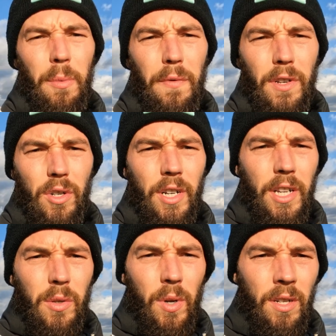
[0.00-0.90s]
hope you've
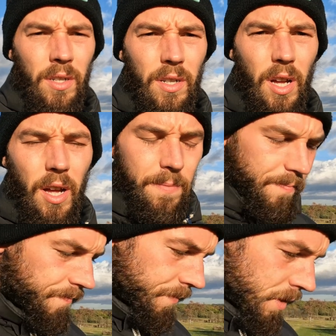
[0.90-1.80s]
enjoyed this one.
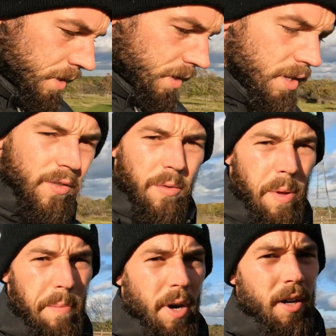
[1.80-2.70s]

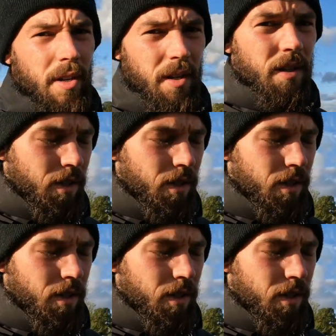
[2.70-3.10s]
Remember,